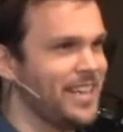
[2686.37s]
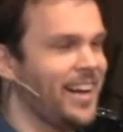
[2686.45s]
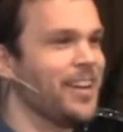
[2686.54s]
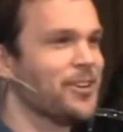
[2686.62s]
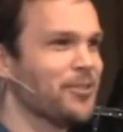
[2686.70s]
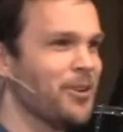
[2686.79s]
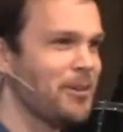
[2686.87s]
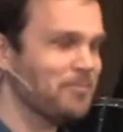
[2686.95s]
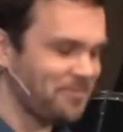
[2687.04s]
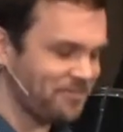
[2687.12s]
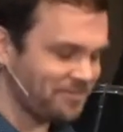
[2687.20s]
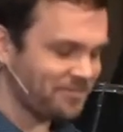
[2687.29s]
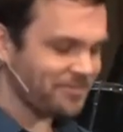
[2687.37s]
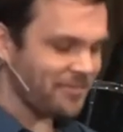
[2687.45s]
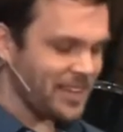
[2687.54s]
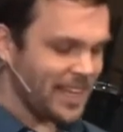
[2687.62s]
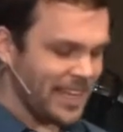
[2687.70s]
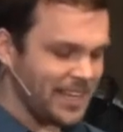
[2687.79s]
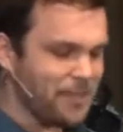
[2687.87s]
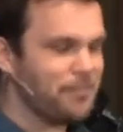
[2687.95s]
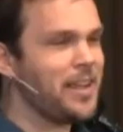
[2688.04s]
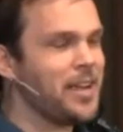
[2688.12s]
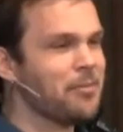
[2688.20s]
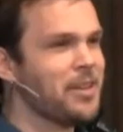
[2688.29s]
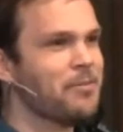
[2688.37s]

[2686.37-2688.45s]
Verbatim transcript: I grew up in a family.